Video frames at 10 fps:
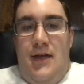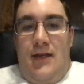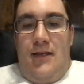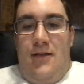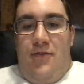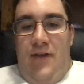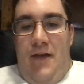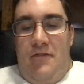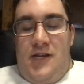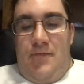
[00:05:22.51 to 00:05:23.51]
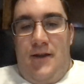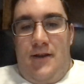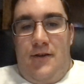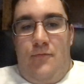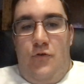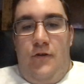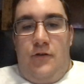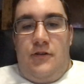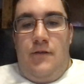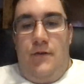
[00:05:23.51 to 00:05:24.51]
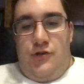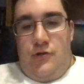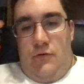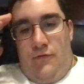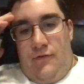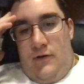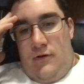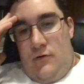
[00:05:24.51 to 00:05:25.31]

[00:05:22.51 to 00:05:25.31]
It's like every time we get a new movie or TV show, it's like,